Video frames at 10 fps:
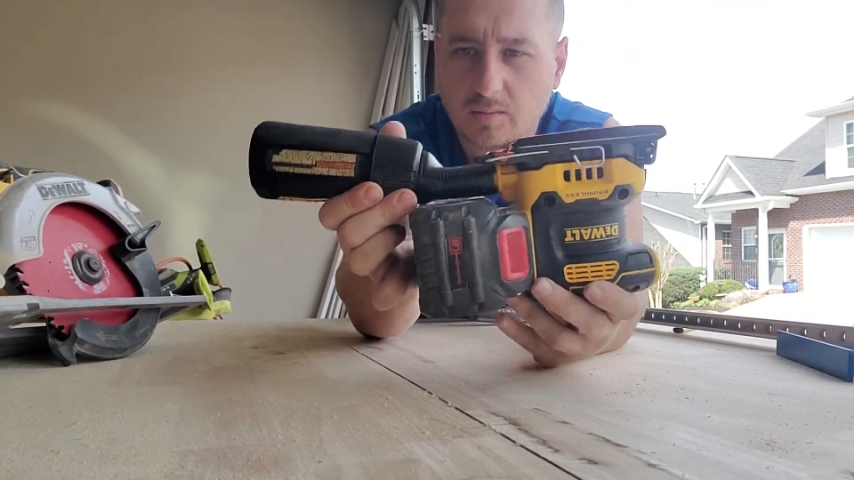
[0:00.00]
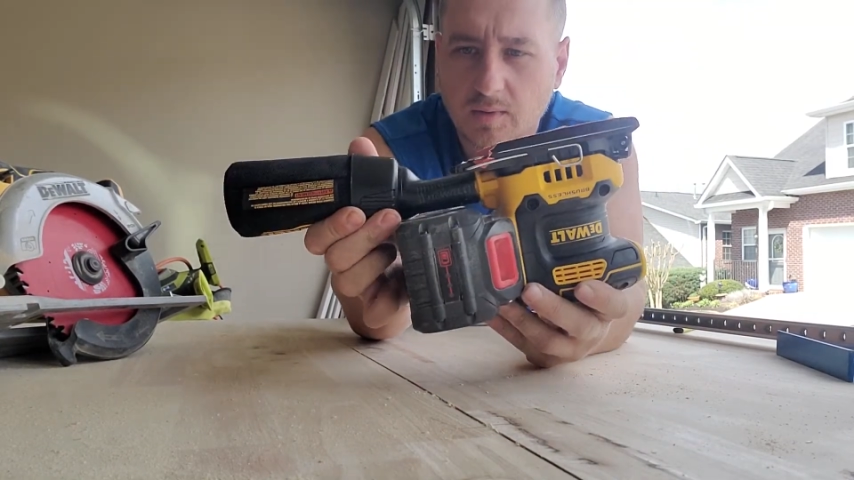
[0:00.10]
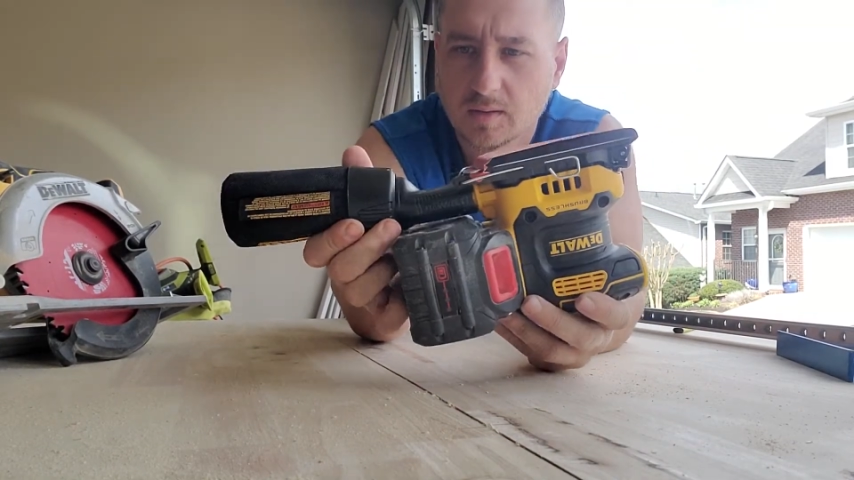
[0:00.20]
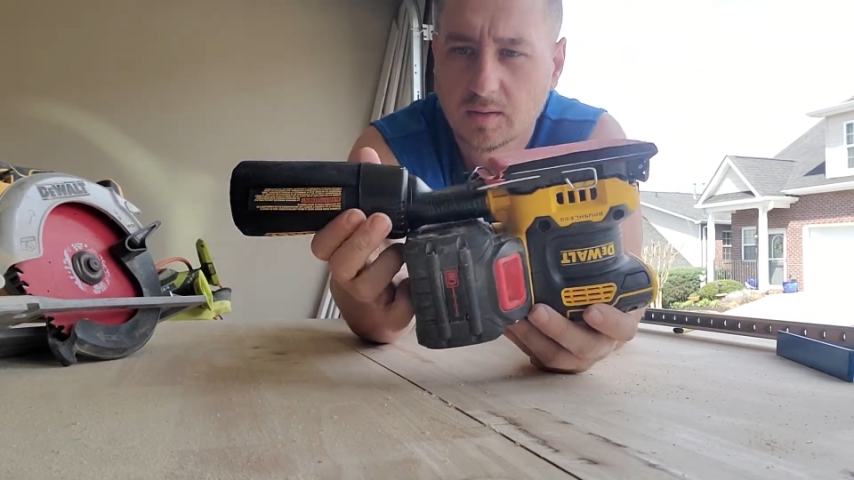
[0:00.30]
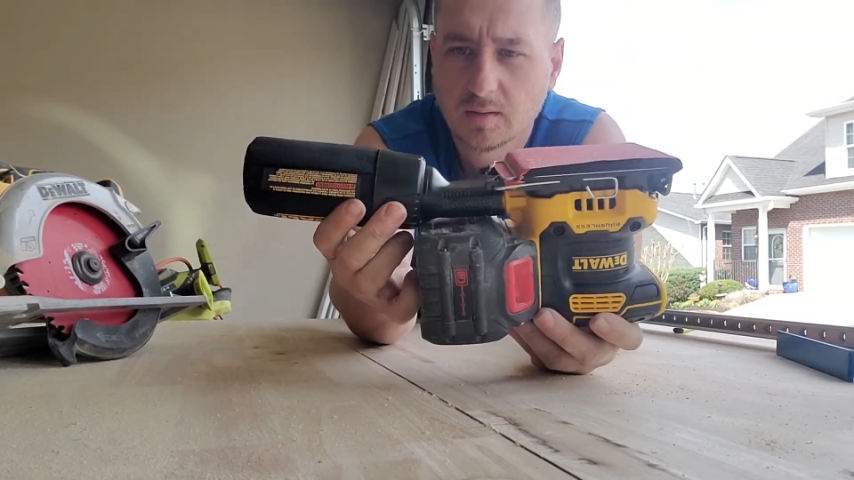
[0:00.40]

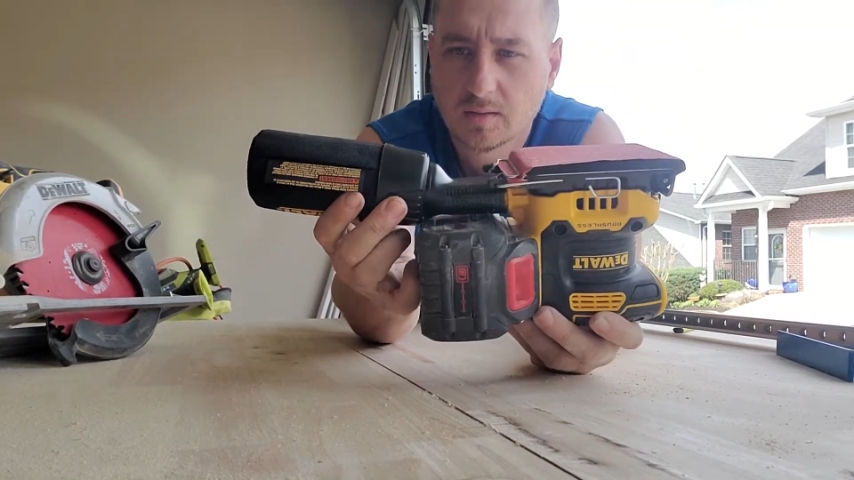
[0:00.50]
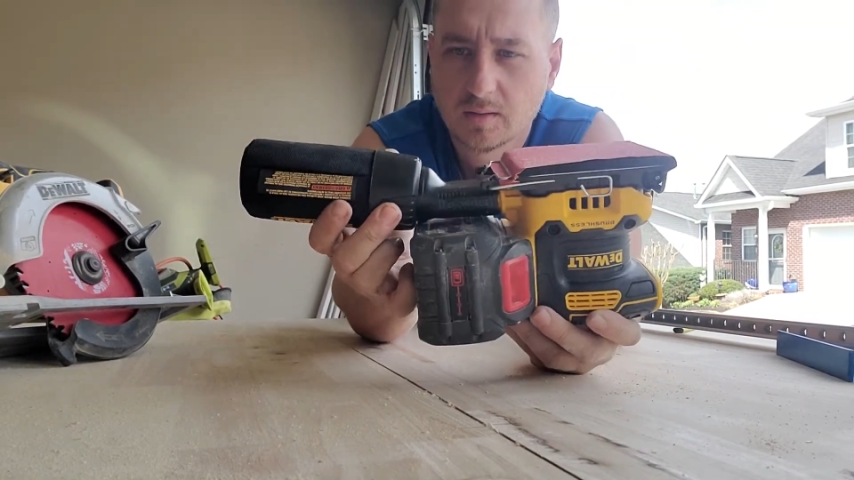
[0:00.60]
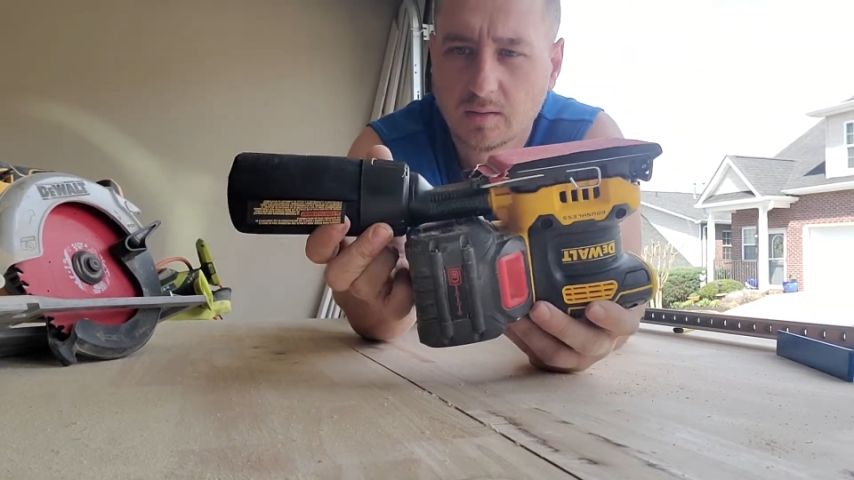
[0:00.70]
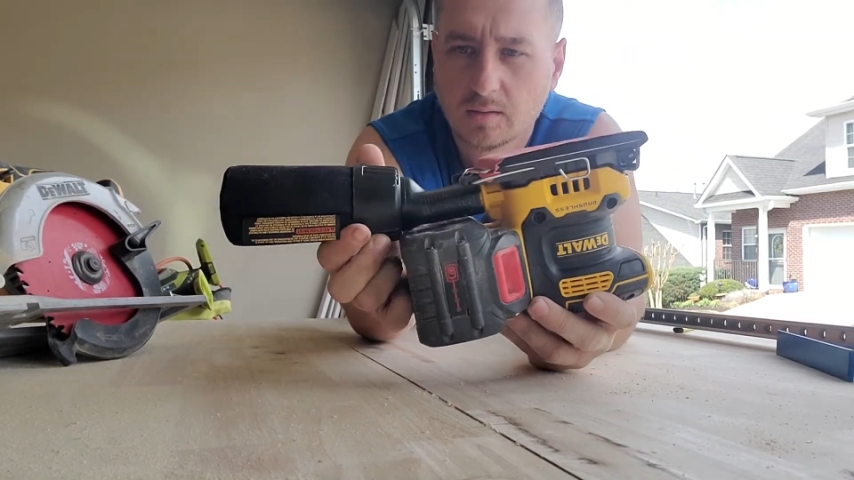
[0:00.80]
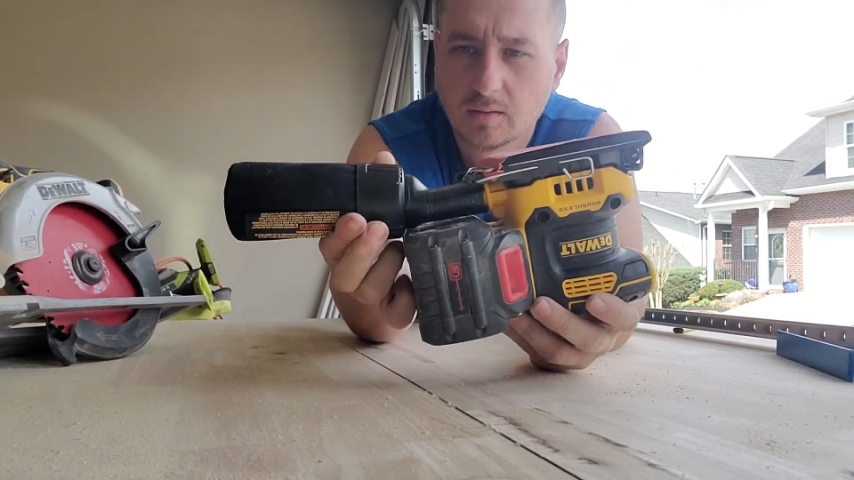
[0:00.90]
way.
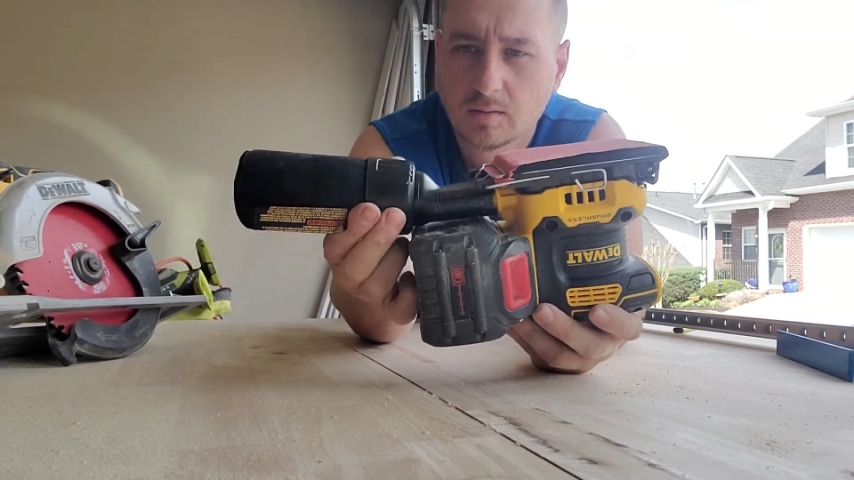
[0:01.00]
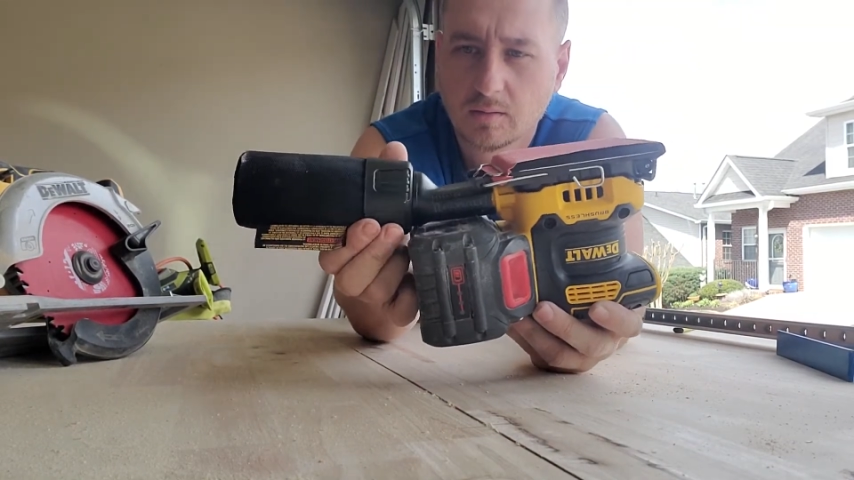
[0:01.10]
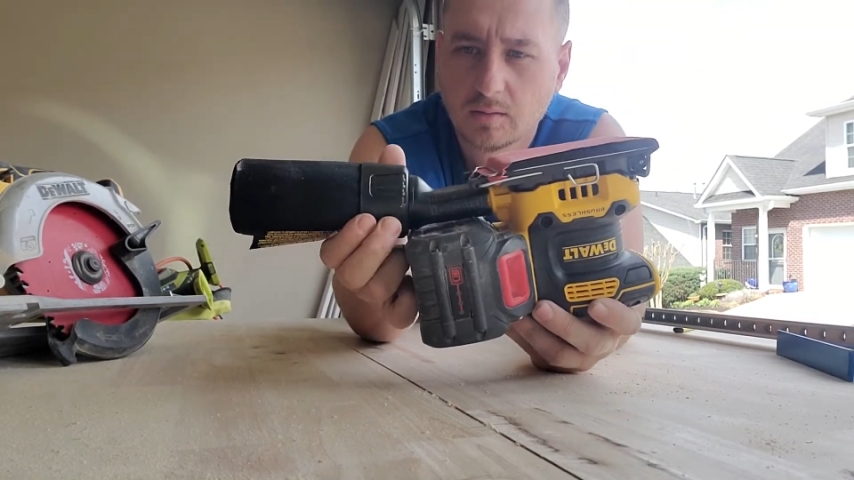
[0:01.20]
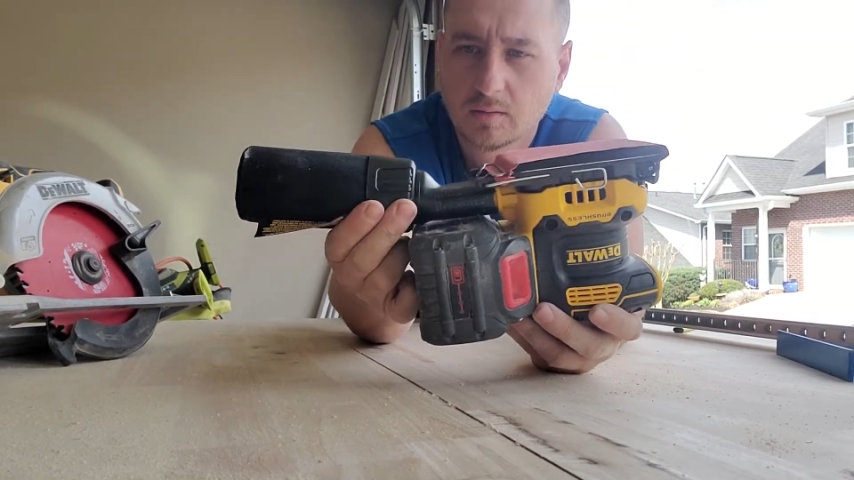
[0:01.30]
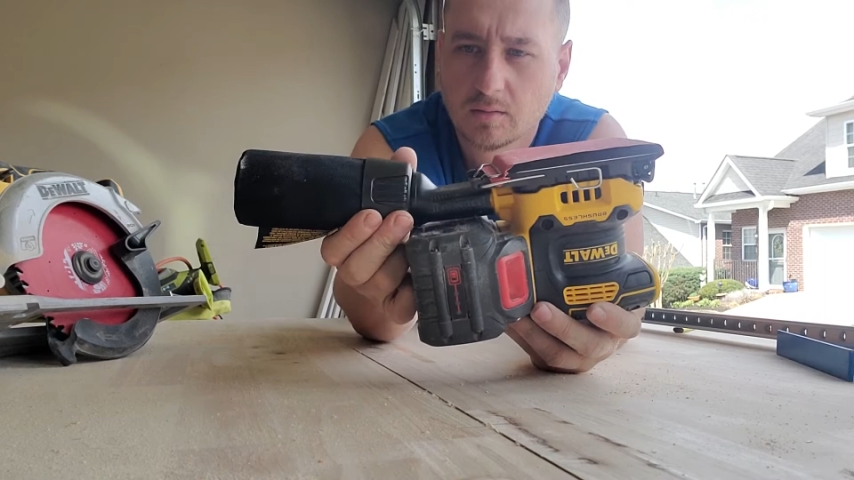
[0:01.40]

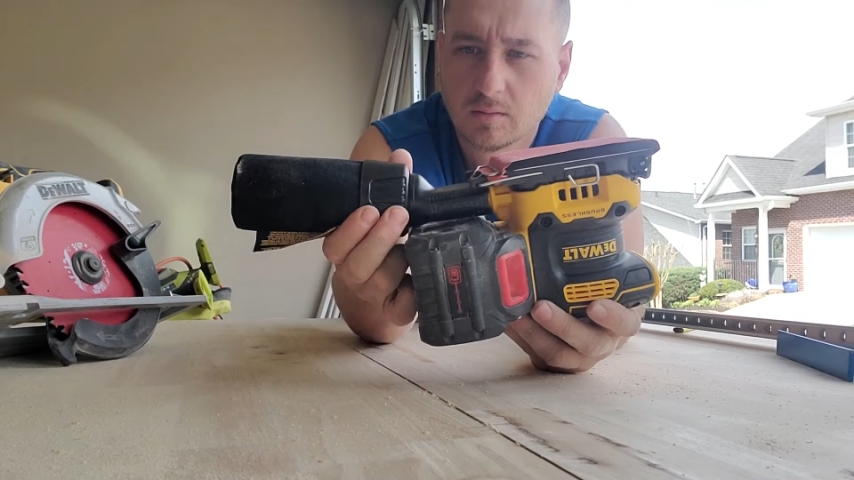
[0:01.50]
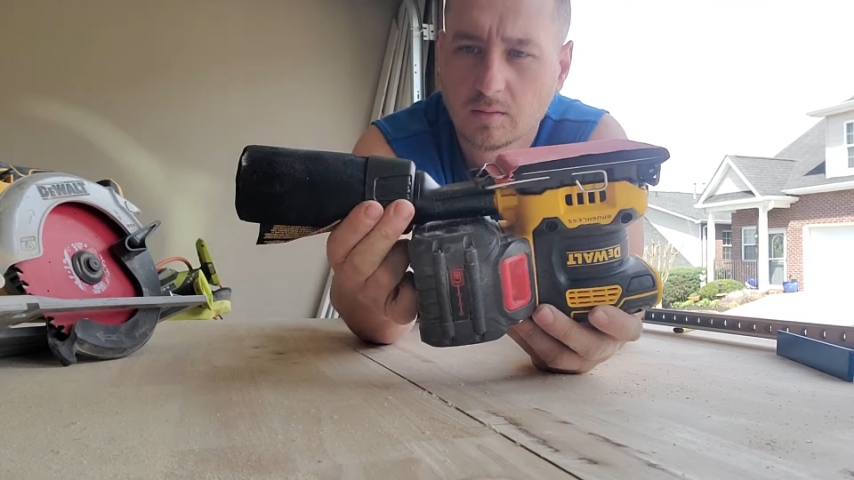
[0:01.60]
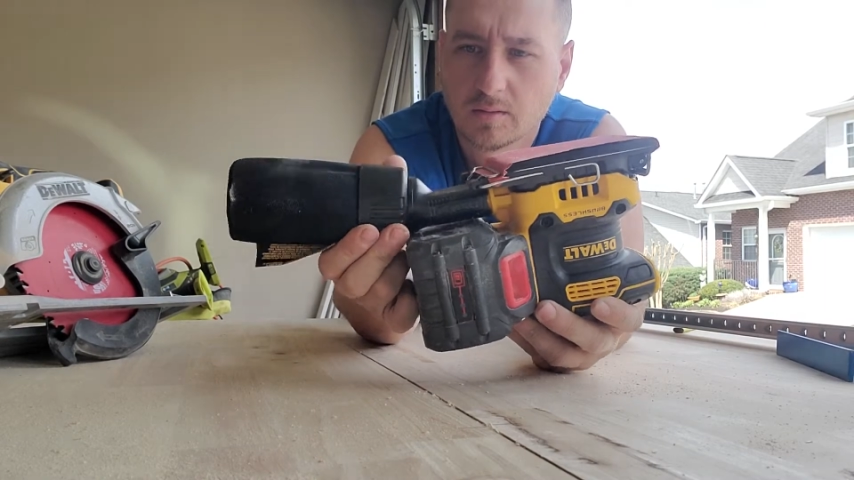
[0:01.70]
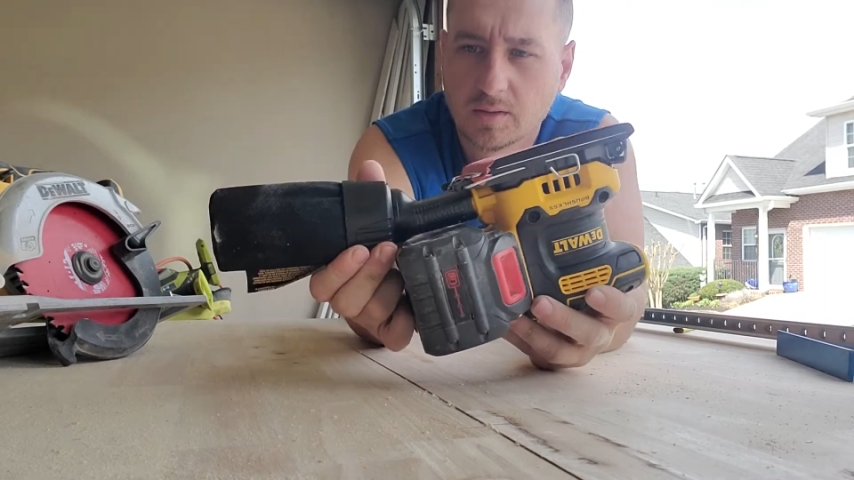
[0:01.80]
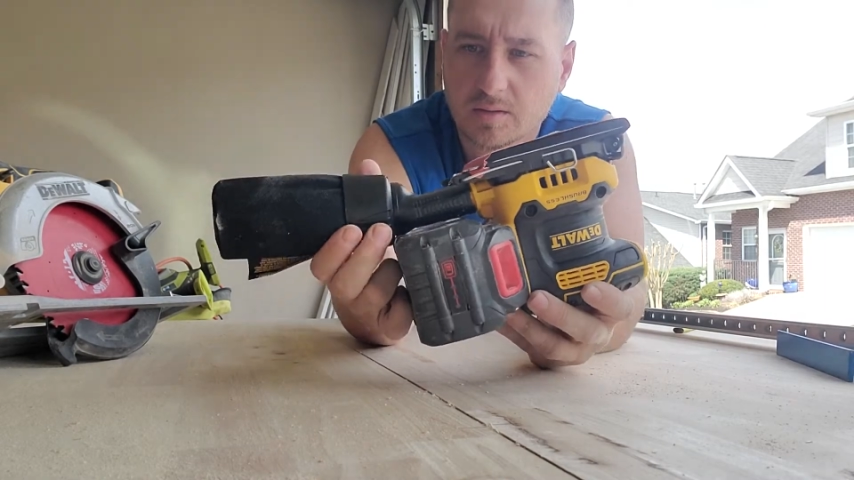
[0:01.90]

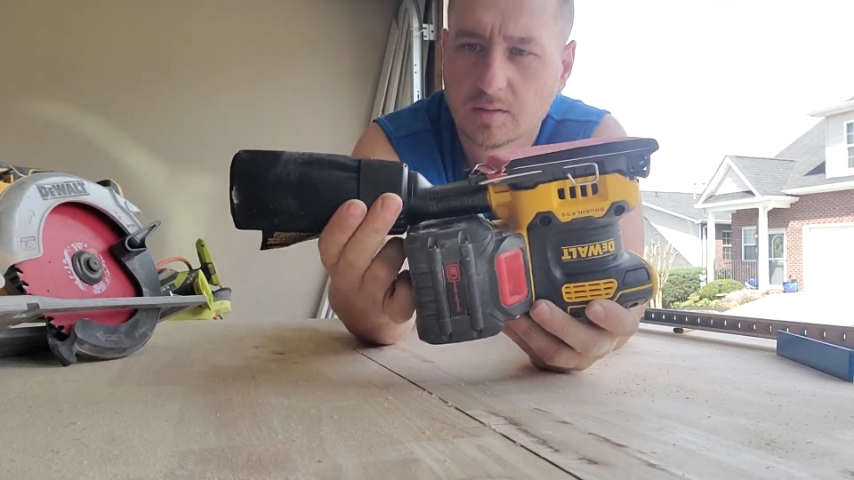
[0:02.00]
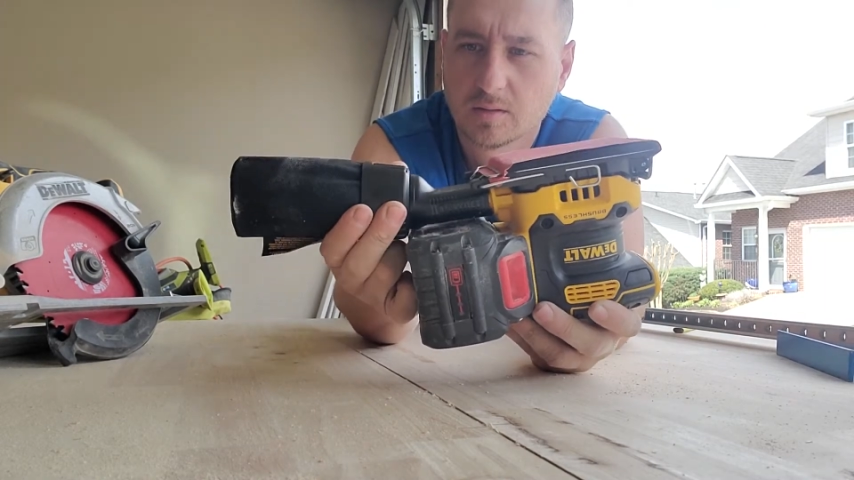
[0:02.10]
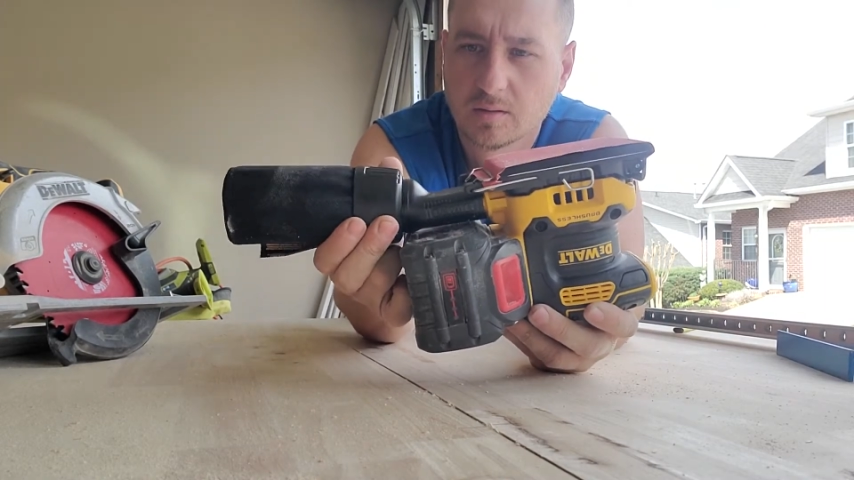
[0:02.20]
Or does it?